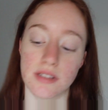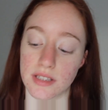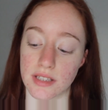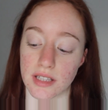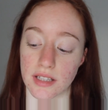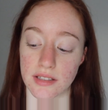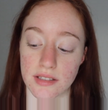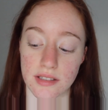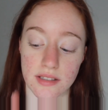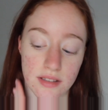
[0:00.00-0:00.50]

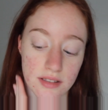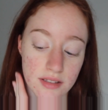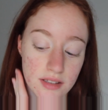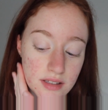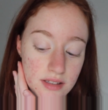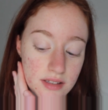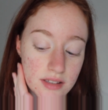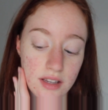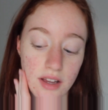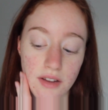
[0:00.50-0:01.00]
cysts
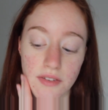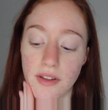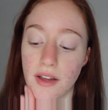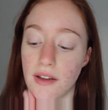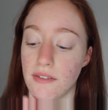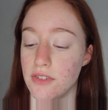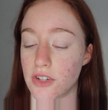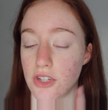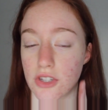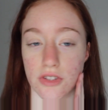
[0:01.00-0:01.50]
and stuff
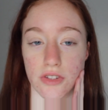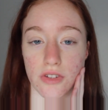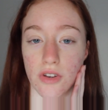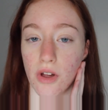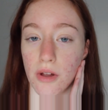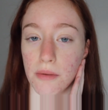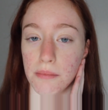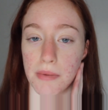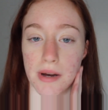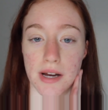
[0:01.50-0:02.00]
have just
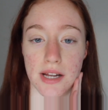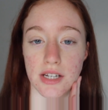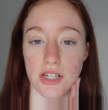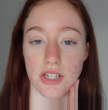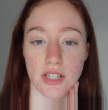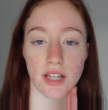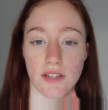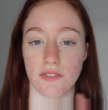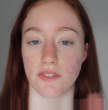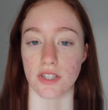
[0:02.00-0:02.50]
not
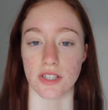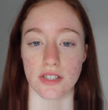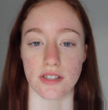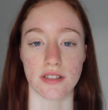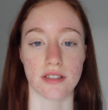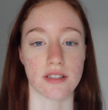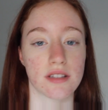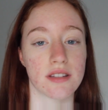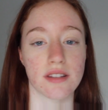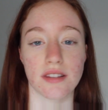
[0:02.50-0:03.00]
budged, they've
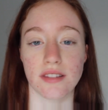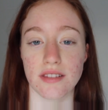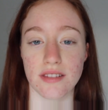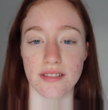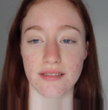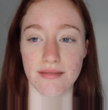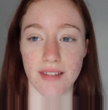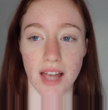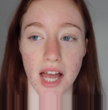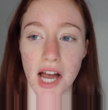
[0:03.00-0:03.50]
just
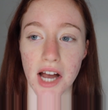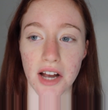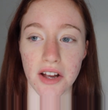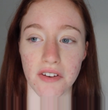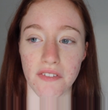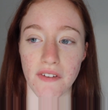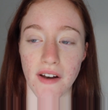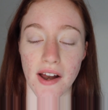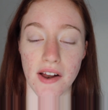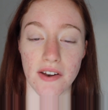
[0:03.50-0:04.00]
hung
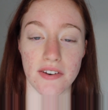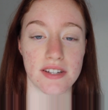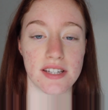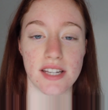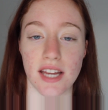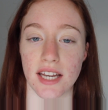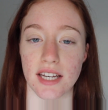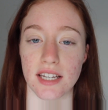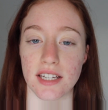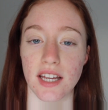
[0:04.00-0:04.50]
around
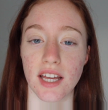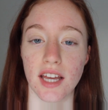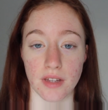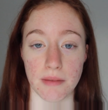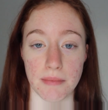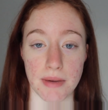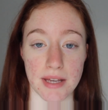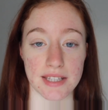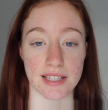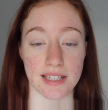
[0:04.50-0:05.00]
and
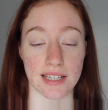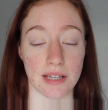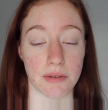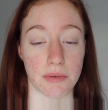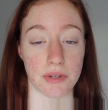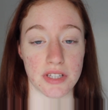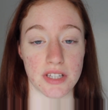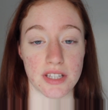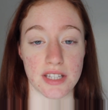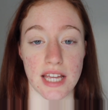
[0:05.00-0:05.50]
he basically
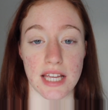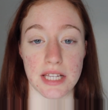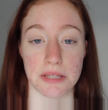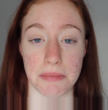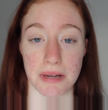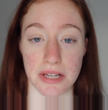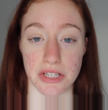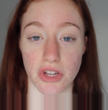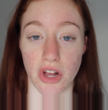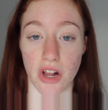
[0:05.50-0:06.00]
wants to test
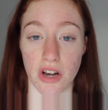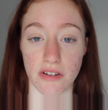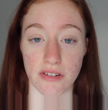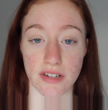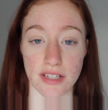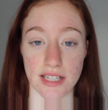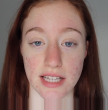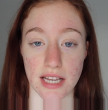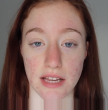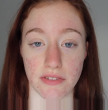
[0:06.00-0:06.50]
my
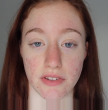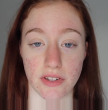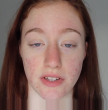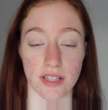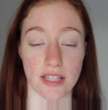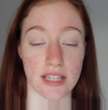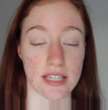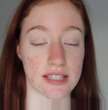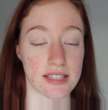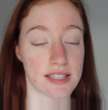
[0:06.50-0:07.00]
tolerance level.
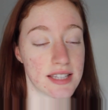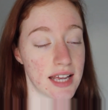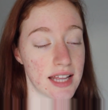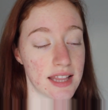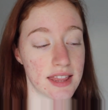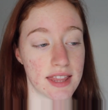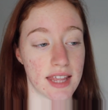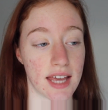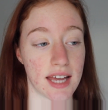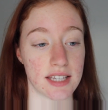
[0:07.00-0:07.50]
He
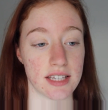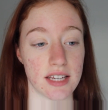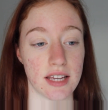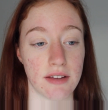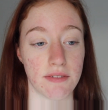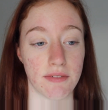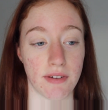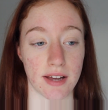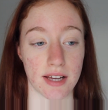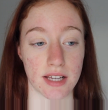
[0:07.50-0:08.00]
said that
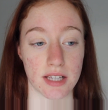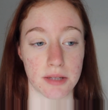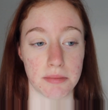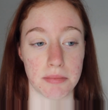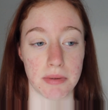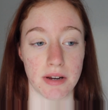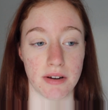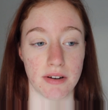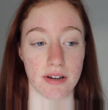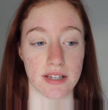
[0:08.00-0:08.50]
if I
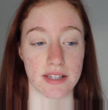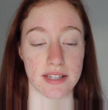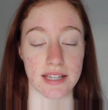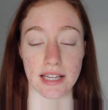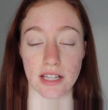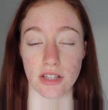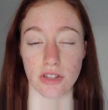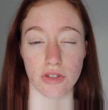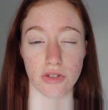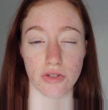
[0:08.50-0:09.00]
experience
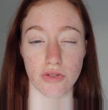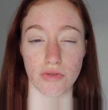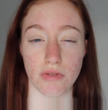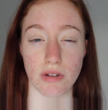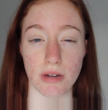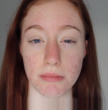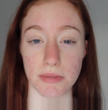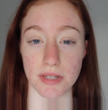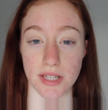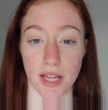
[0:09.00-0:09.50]

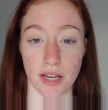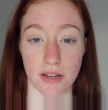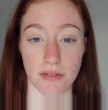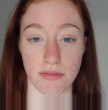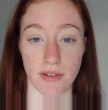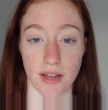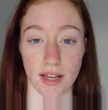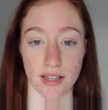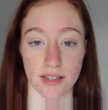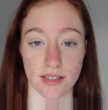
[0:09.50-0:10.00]
extreme side
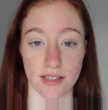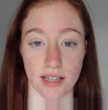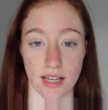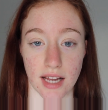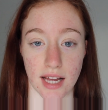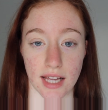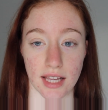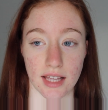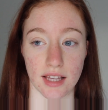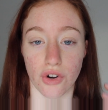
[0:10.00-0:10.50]
effects
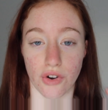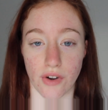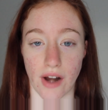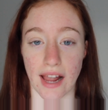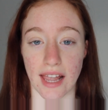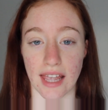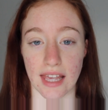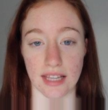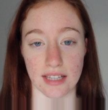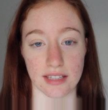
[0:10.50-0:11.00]
like
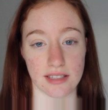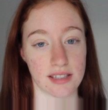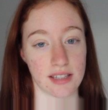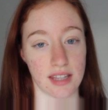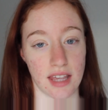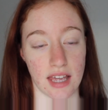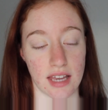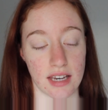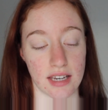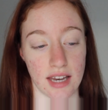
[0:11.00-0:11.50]
cracking
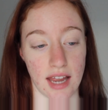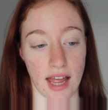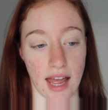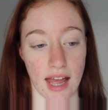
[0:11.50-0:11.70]
skin